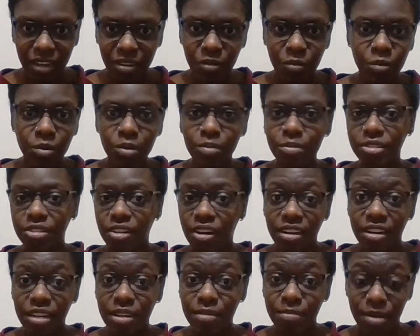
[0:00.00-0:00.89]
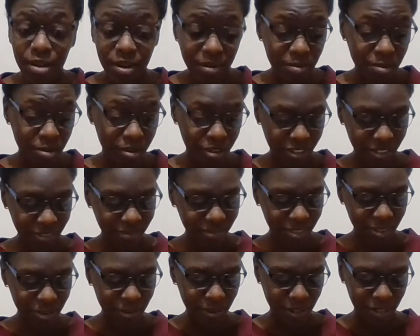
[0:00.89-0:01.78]
we'll be talking about it more
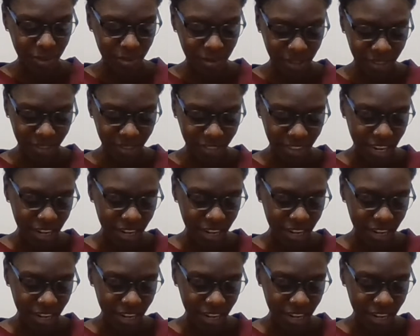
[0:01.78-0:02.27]
throughout the month.